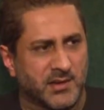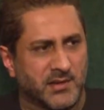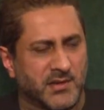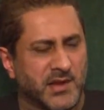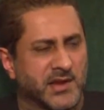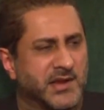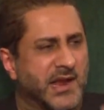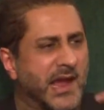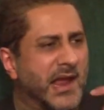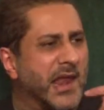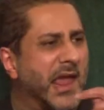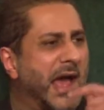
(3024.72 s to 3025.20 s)

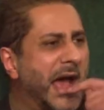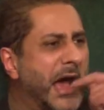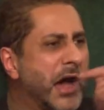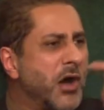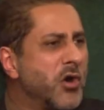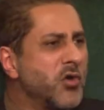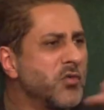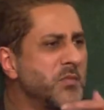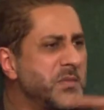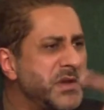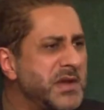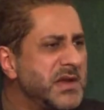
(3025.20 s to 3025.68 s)
that
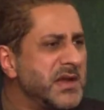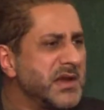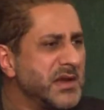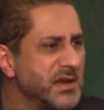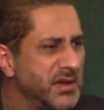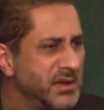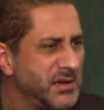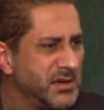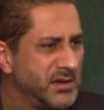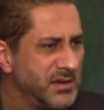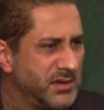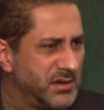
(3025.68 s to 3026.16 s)
allow
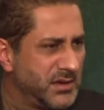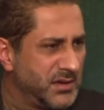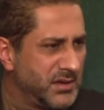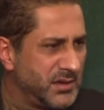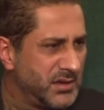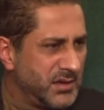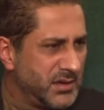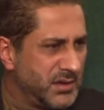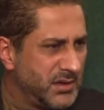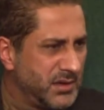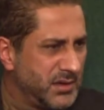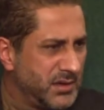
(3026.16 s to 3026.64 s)
me
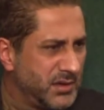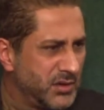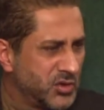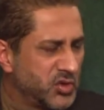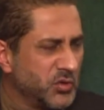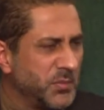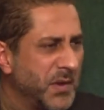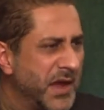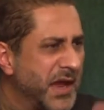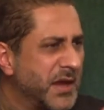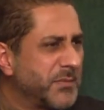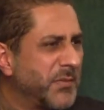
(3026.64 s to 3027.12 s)

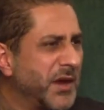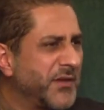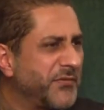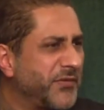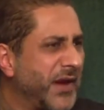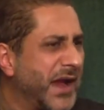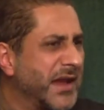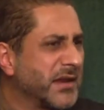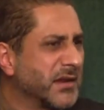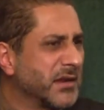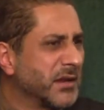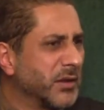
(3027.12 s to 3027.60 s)
to make my
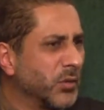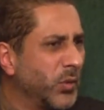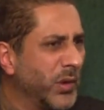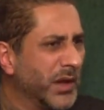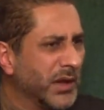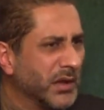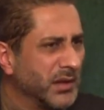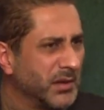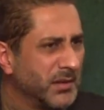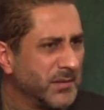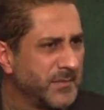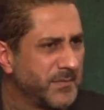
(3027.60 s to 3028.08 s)
final
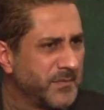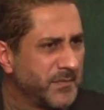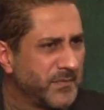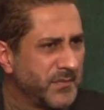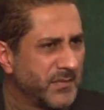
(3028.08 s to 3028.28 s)
will.